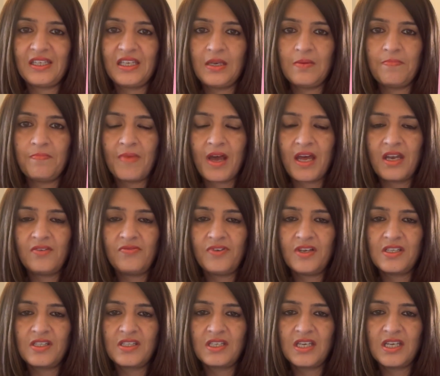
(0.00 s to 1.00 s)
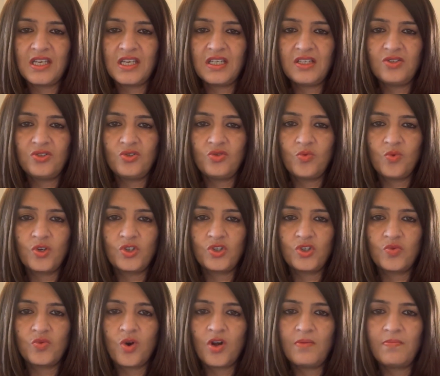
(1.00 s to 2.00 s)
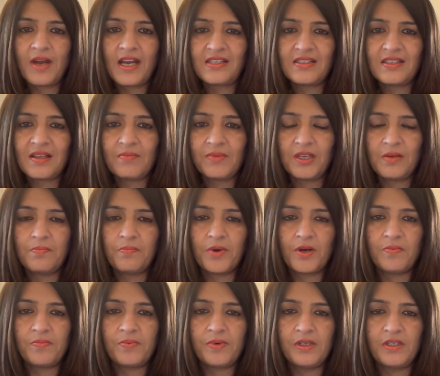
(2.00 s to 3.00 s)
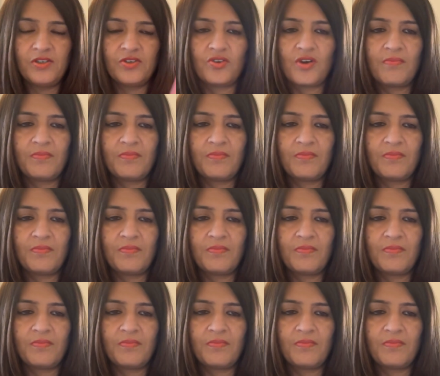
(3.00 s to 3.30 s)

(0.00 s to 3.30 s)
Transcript: Keep manifesting. Do what you want. Buy something purple, you know.